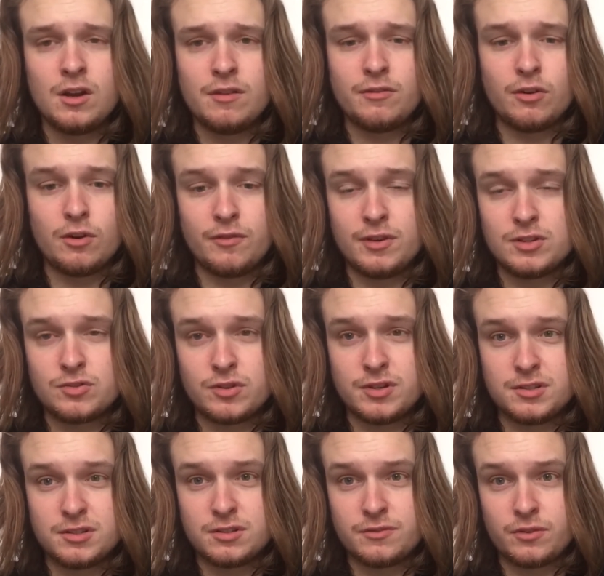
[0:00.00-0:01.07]
for obvious
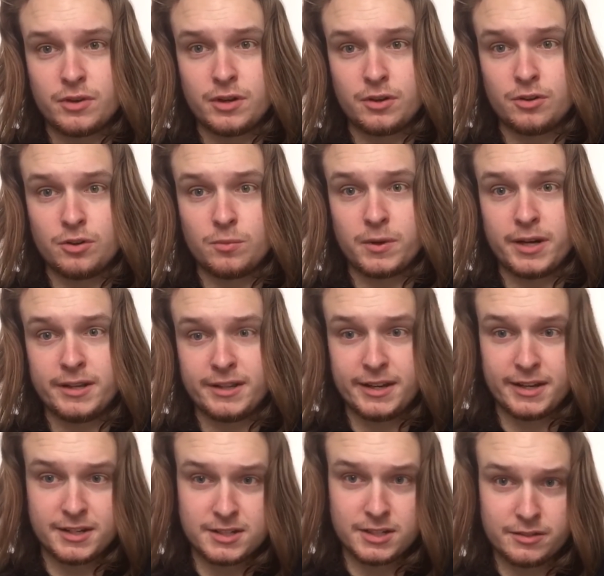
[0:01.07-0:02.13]
reasons. A very good away day,
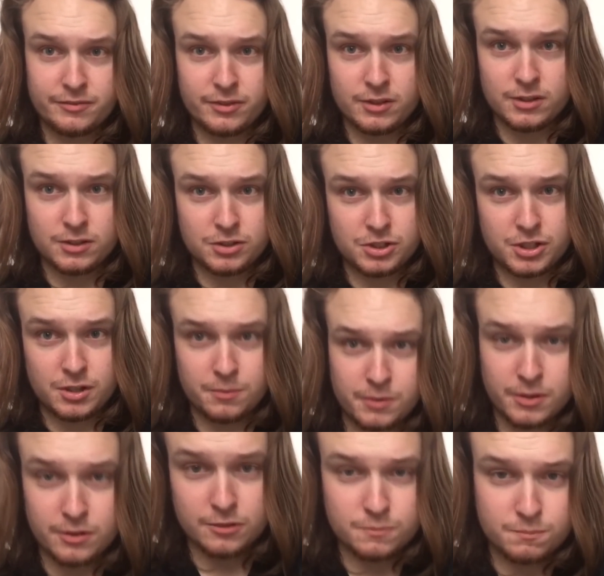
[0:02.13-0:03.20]
except for last year
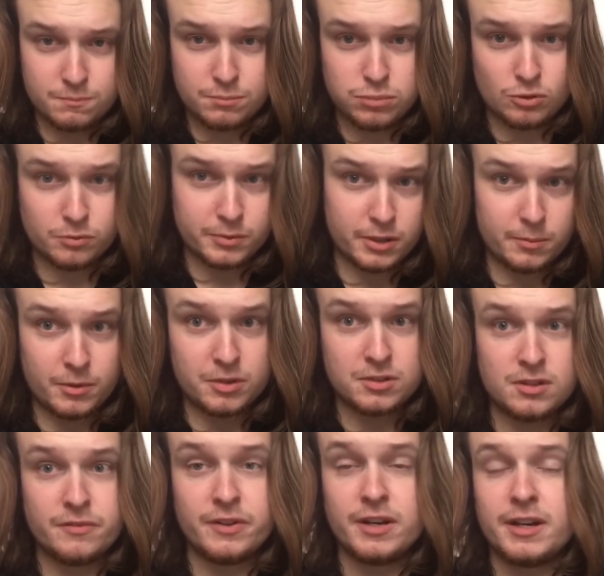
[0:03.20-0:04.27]
when I was probably the most
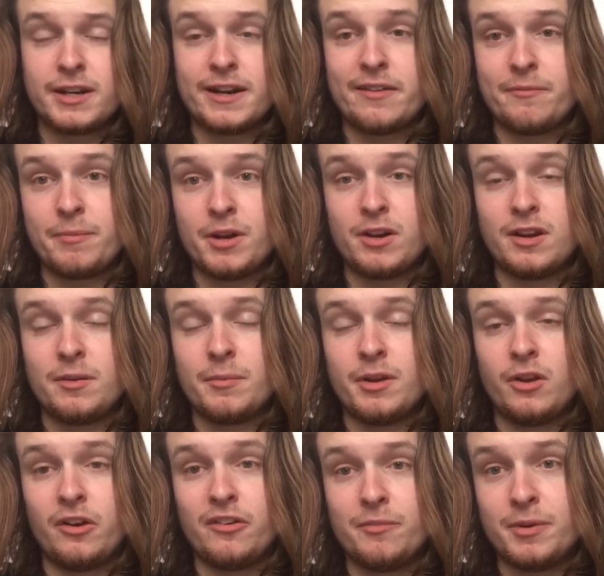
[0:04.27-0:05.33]
livid at a game I've been at in my
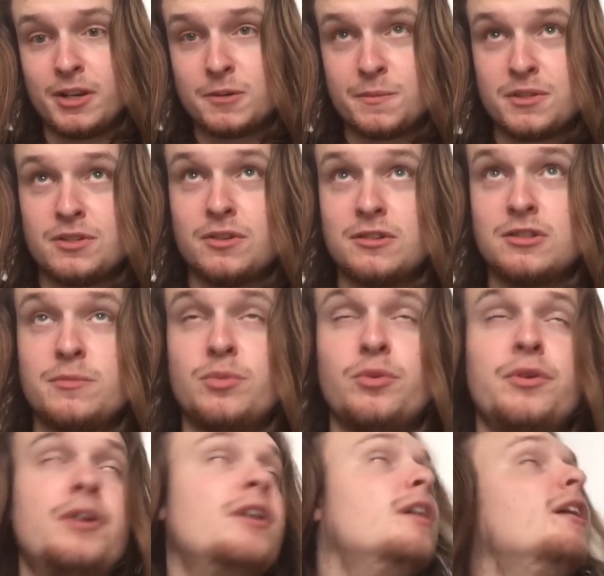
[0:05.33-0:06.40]
life, but that's besides the
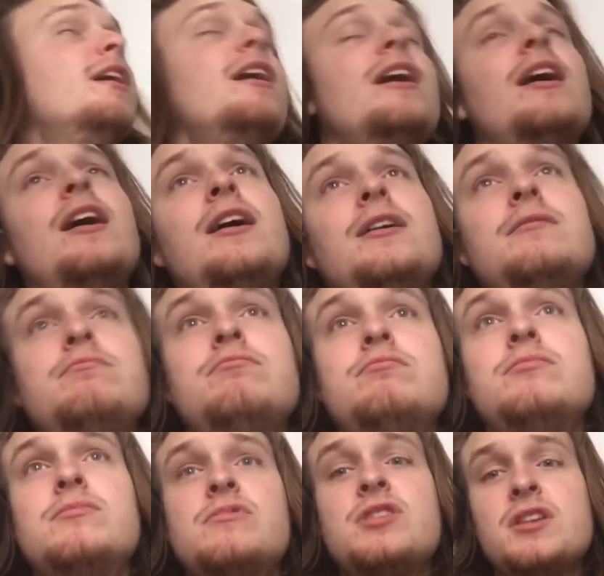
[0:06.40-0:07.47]
point.
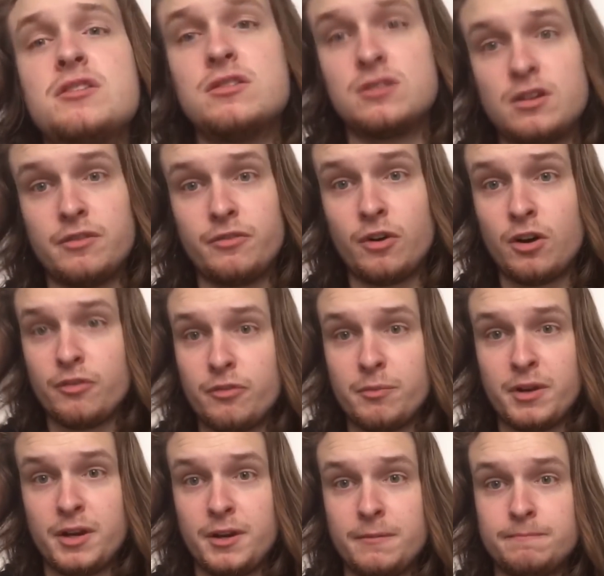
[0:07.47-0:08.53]
Season so far for
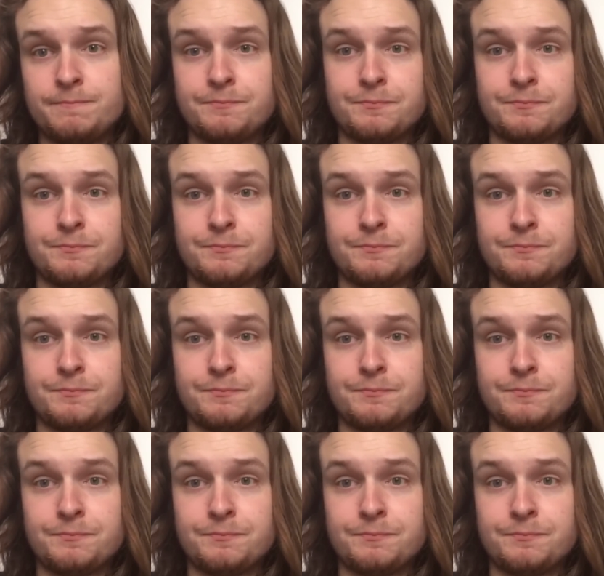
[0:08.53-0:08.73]
me,